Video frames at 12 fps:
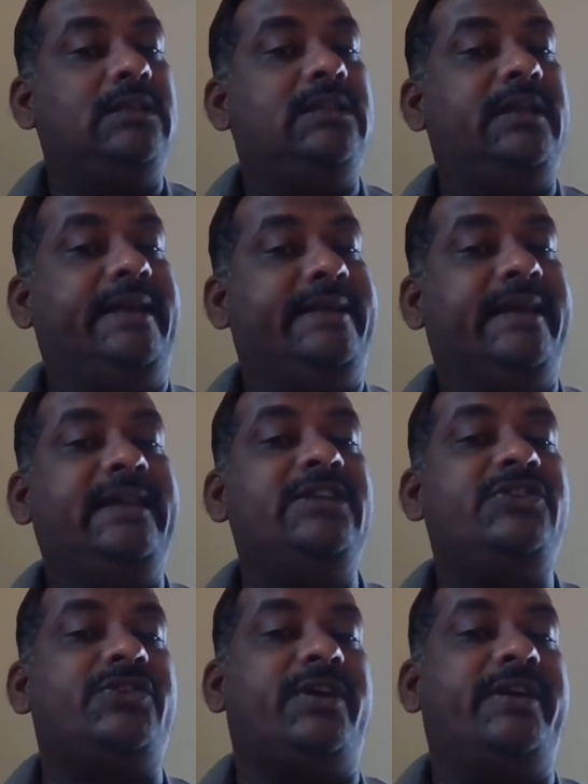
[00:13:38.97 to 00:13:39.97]
The
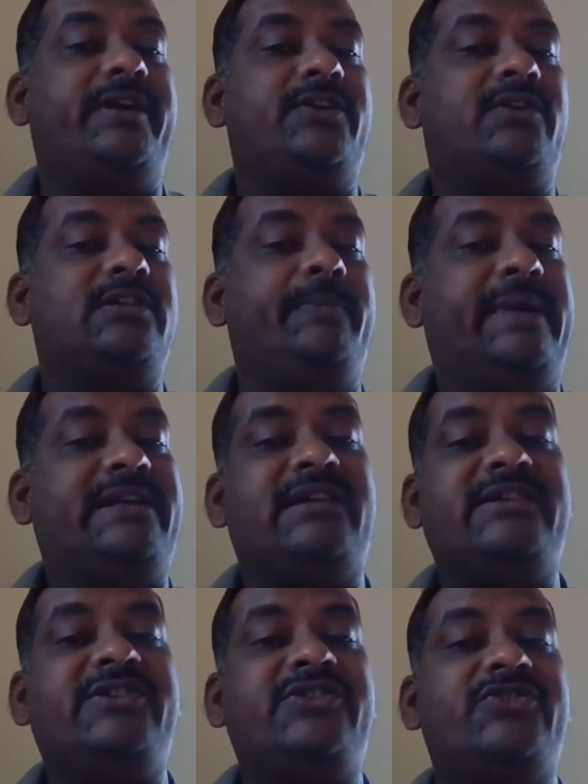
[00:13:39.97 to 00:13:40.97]
Italian sonnet or the
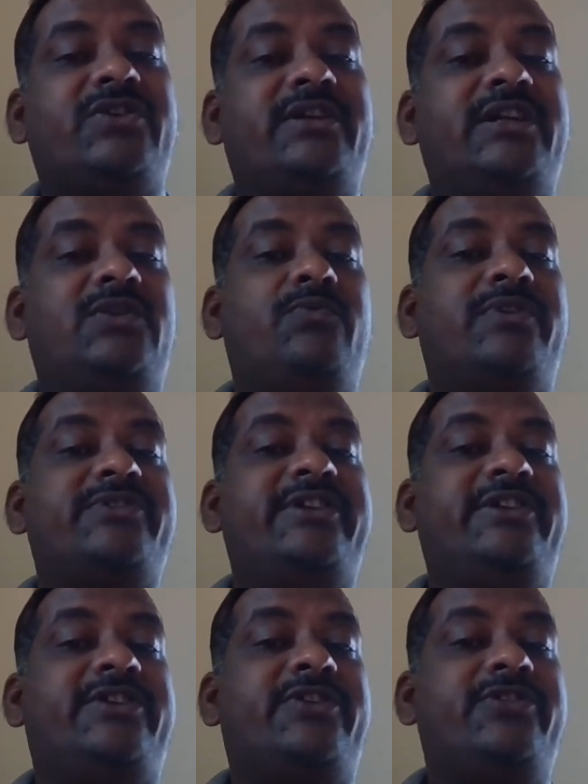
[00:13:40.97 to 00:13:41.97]
Petrarchan sonnet was
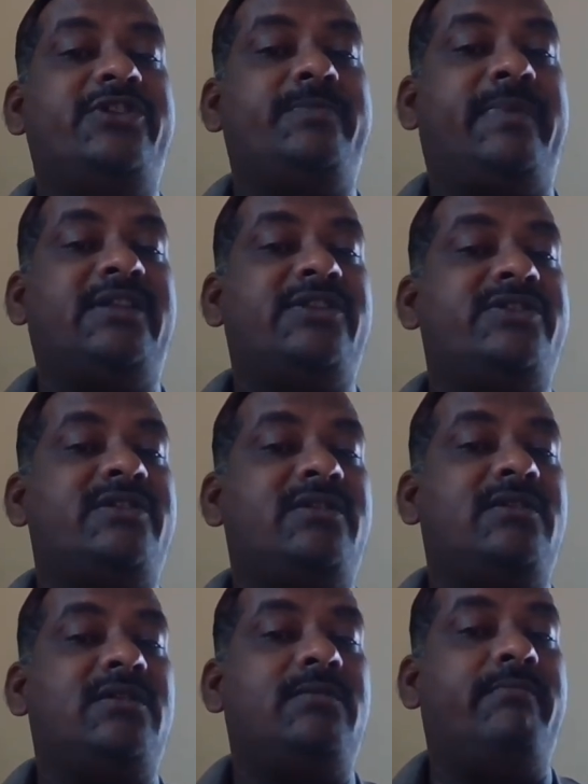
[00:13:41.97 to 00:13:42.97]
introduced by
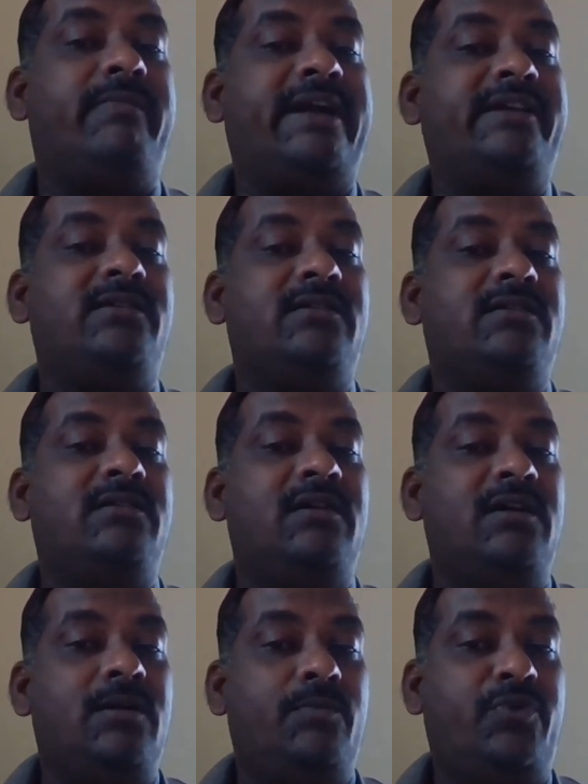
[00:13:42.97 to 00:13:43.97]
the
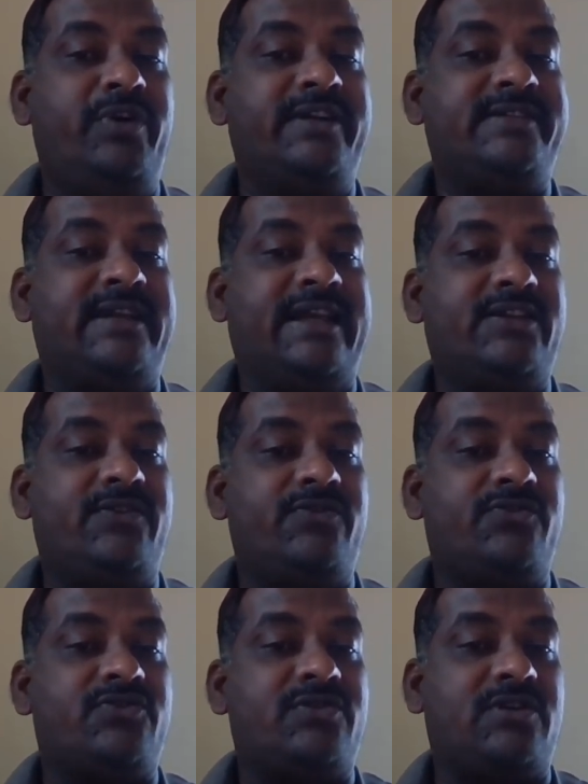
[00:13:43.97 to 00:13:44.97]
poets like
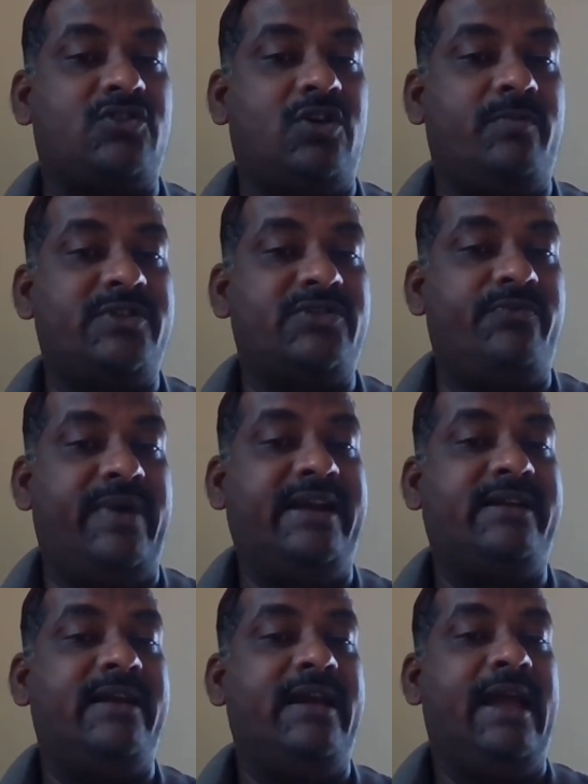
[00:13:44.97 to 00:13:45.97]
Sir Thomas
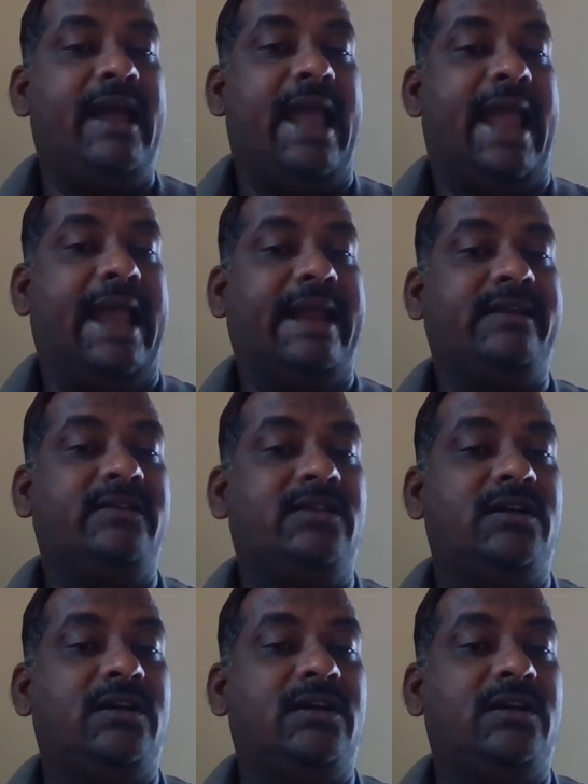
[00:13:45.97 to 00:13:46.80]
Watt and